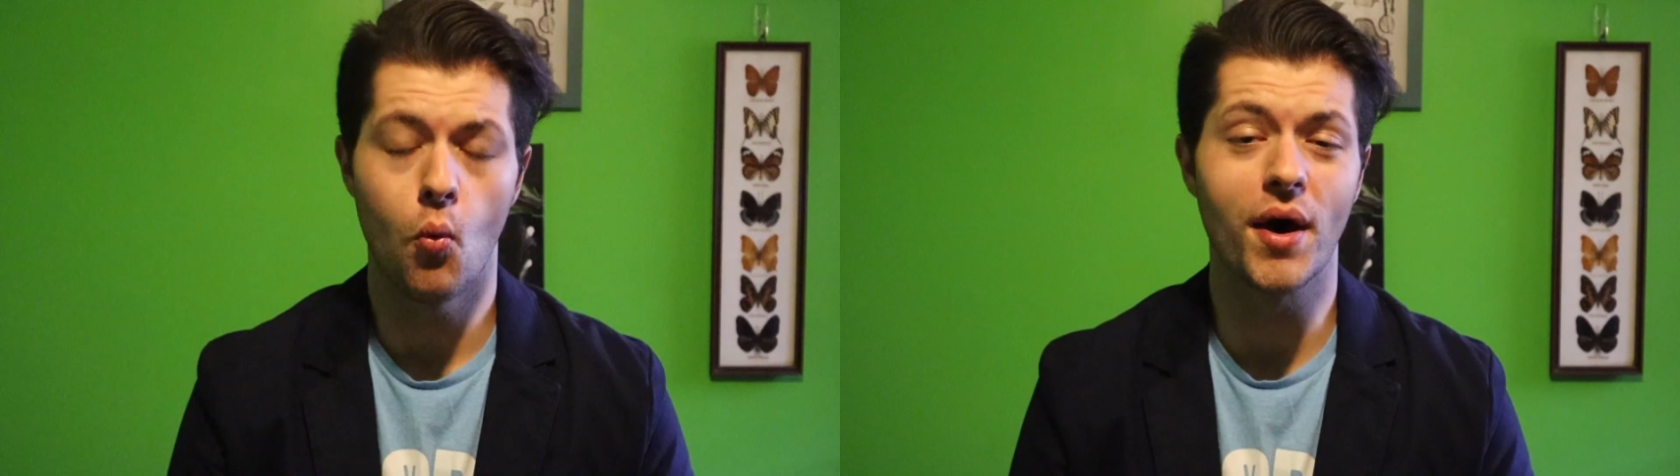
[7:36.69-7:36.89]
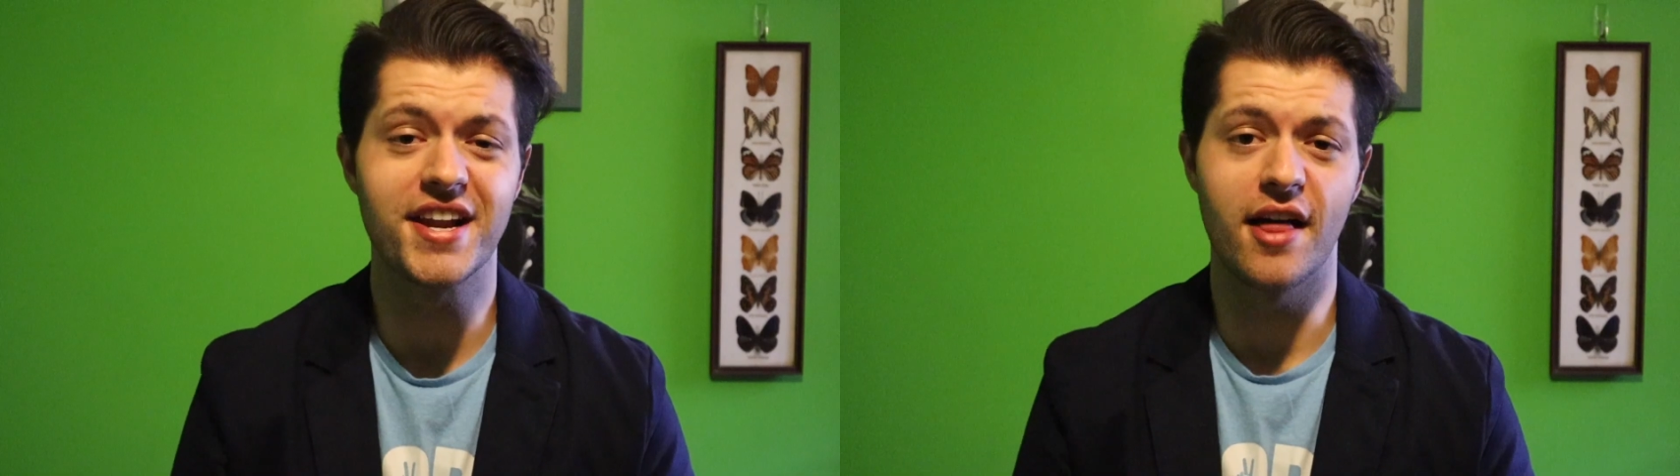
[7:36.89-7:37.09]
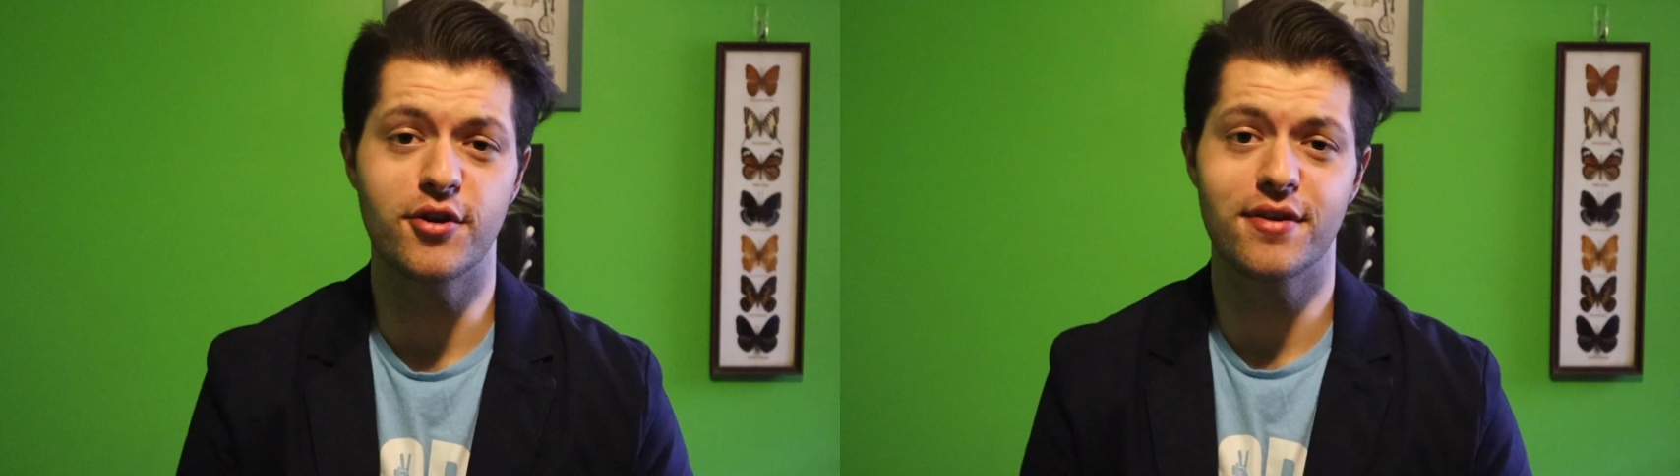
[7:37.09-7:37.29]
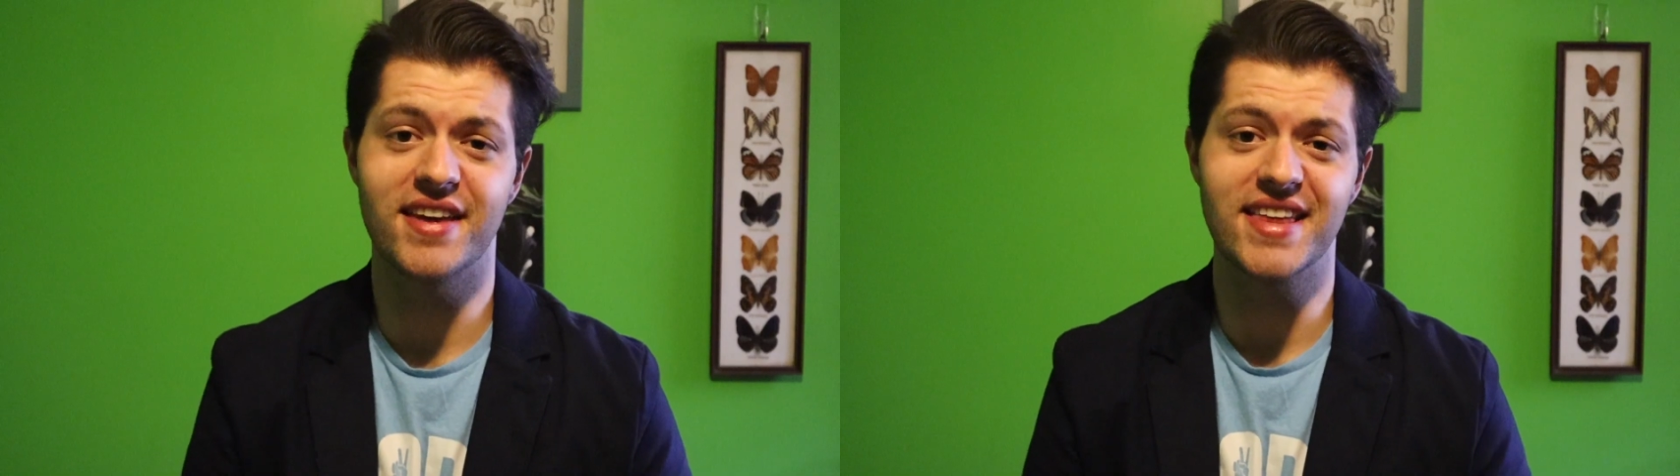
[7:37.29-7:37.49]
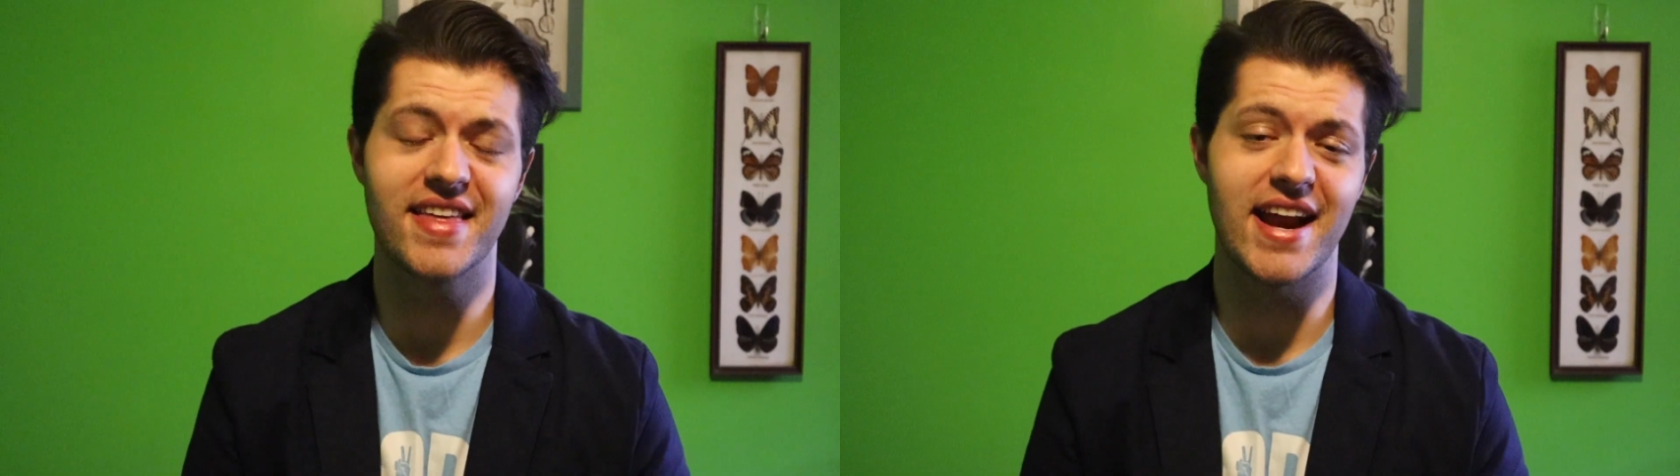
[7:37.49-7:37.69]
One other
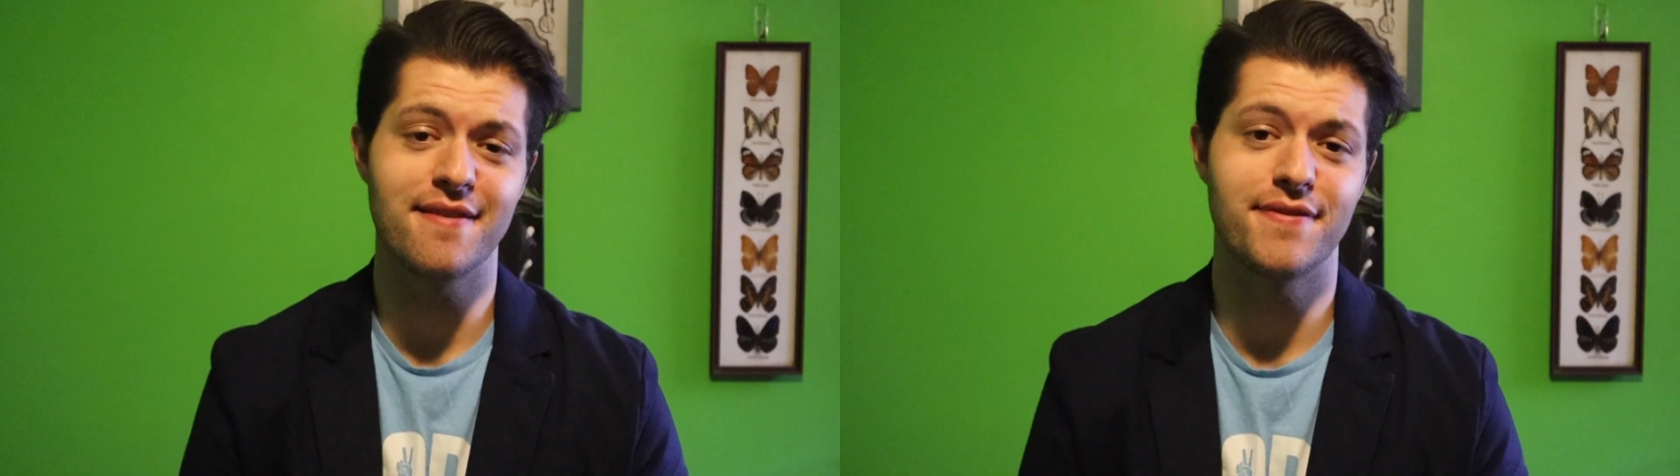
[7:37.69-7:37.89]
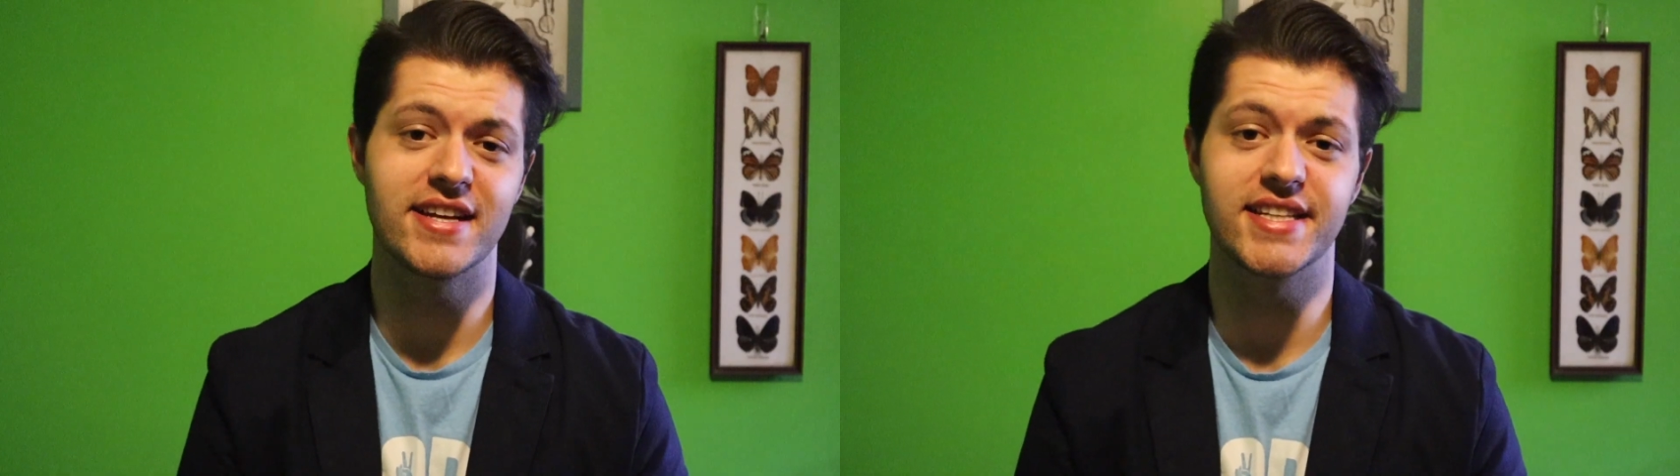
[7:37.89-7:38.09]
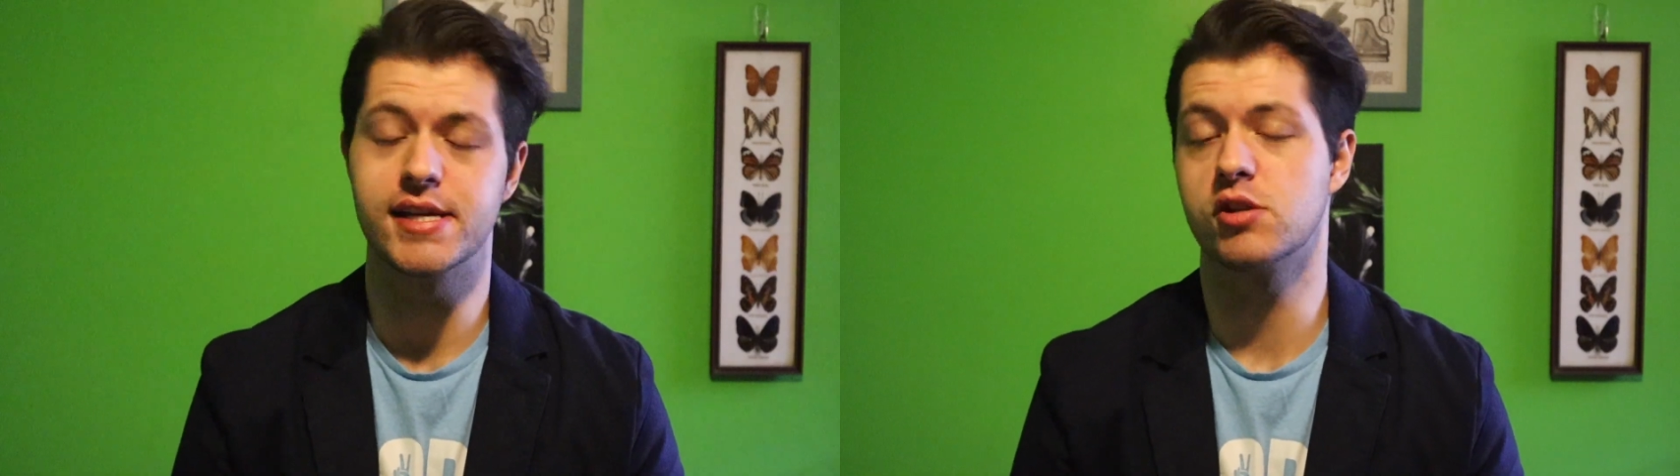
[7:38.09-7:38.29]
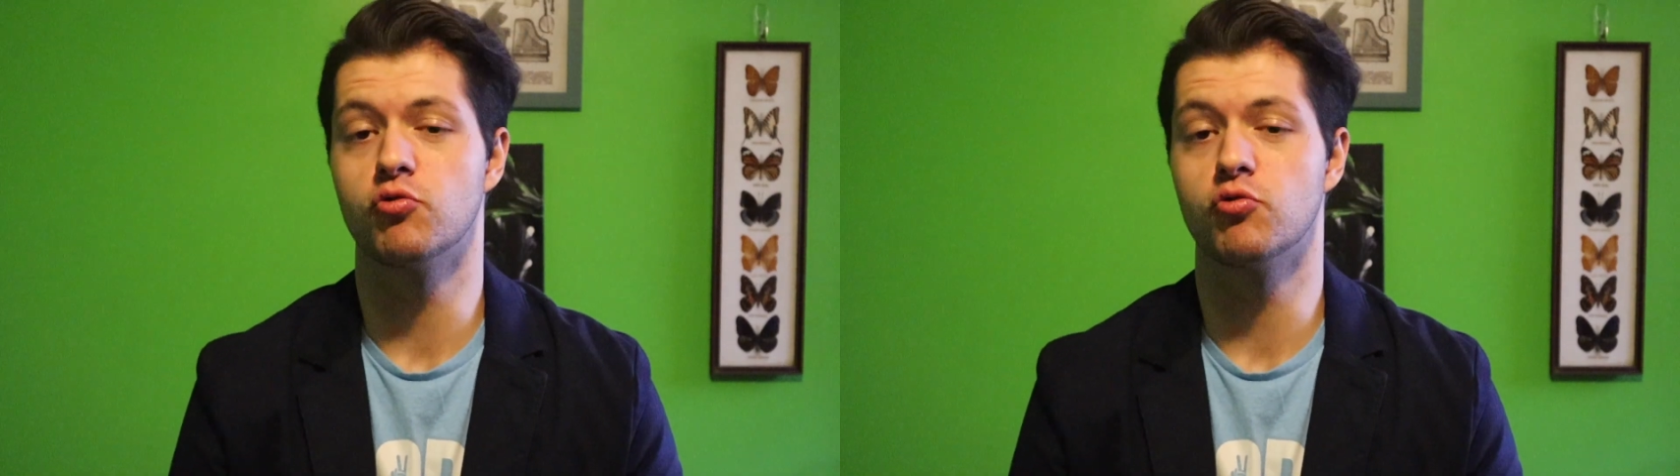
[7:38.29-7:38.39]
thing that I feel is